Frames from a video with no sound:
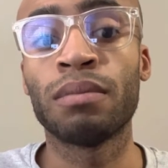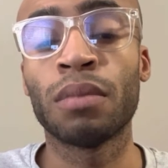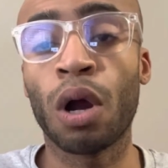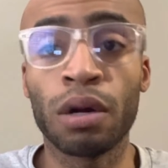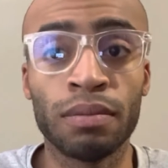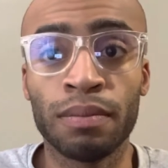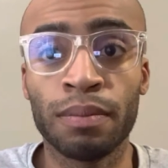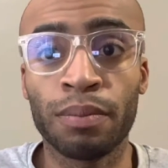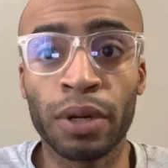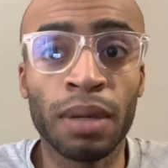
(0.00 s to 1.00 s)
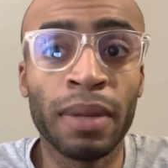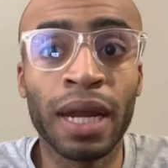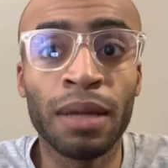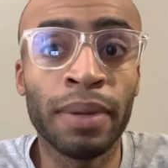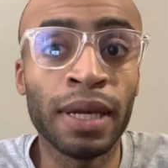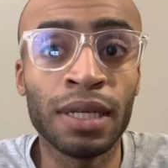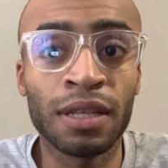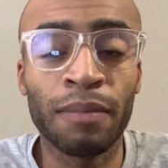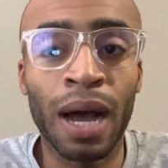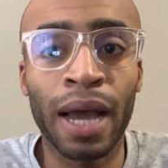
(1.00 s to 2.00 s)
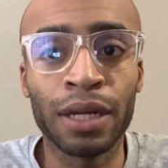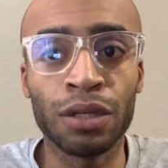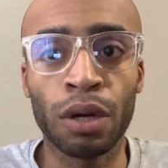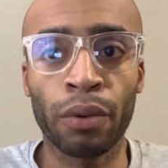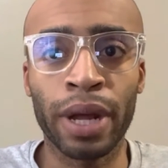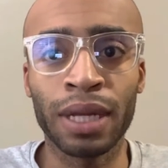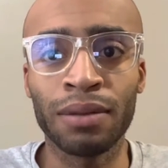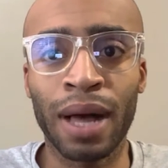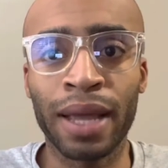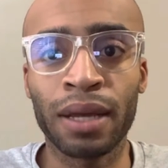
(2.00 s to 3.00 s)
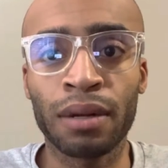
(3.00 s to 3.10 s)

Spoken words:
aren't bringing me any peace of mind, or any like